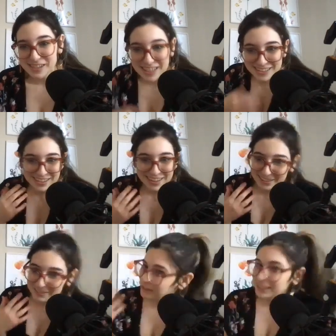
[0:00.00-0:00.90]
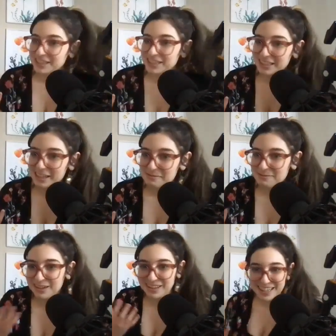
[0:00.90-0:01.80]
i start kind of pitching
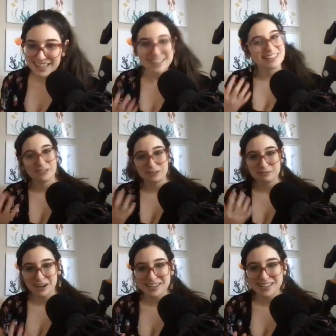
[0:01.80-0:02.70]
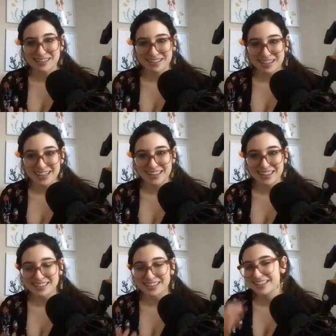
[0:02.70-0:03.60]
them are they in what process are they in
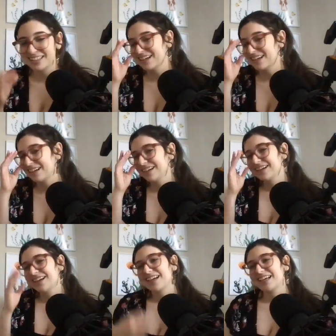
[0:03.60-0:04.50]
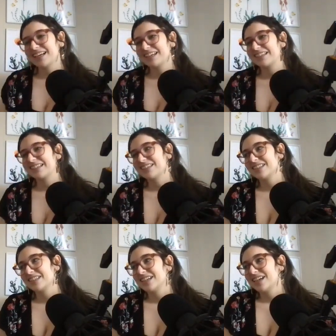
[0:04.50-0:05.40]
the, in that and
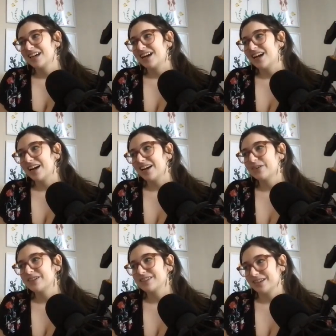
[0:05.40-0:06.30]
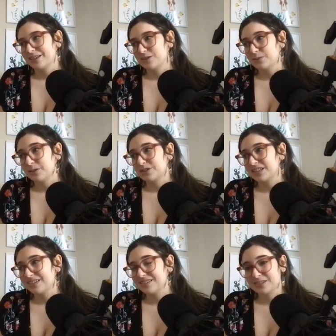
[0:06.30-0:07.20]
i always like to approach
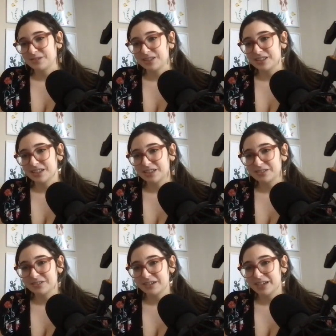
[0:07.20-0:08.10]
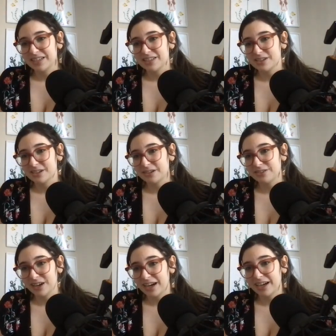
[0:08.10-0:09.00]
sales in a really genuine way so if
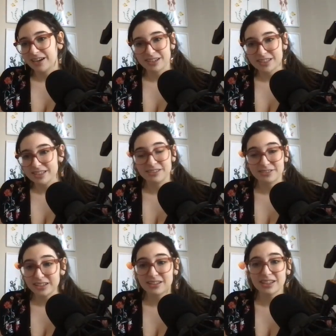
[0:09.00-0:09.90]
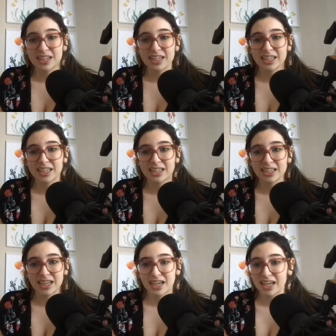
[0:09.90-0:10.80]
i honestly feel like
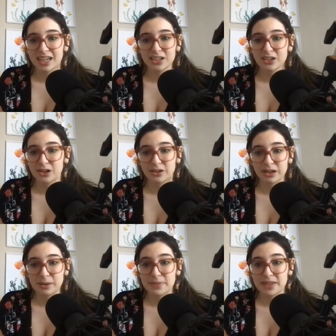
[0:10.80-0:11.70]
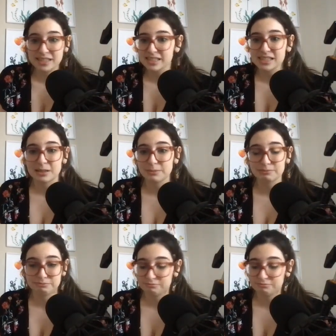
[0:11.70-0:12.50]
hey you know um, this isn't the